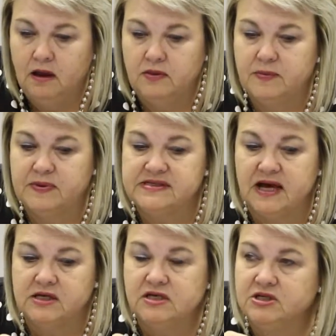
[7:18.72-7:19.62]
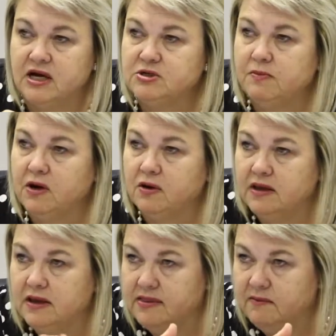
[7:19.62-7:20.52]
the presiding judge may not
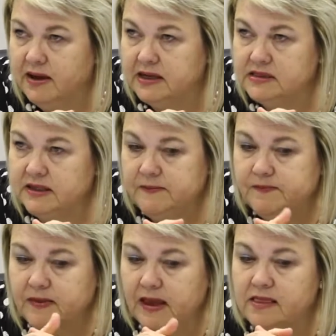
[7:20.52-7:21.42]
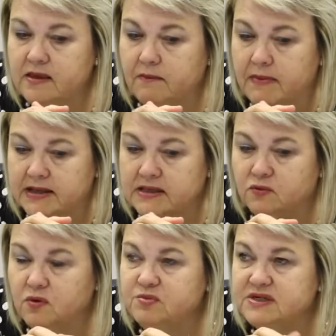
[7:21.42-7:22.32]
hear the matter, and the matter
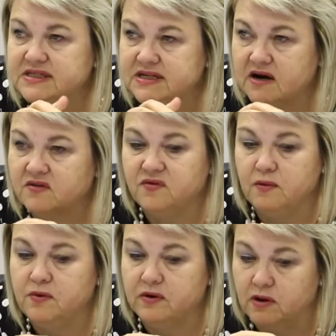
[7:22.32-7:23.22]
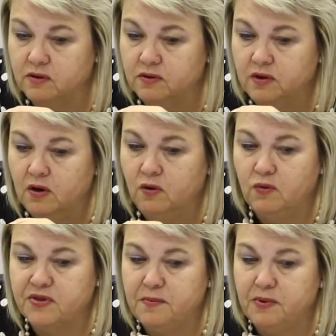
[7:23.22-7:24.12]
will be struck from the roll
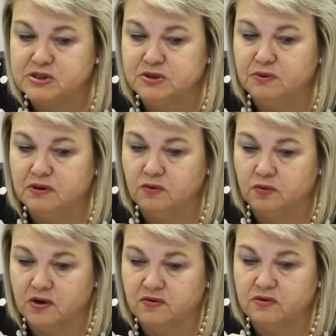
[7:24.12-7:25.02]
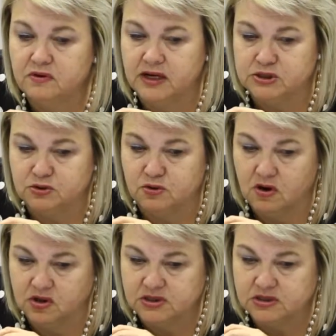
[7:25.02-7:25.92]
with a possible order as to
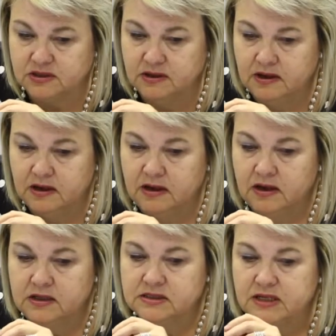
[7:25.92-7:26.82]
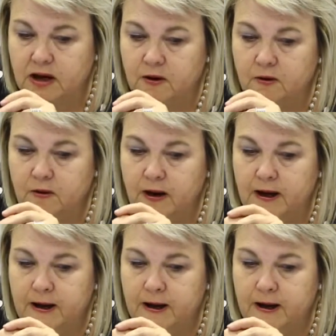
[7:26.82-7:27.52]
cost. So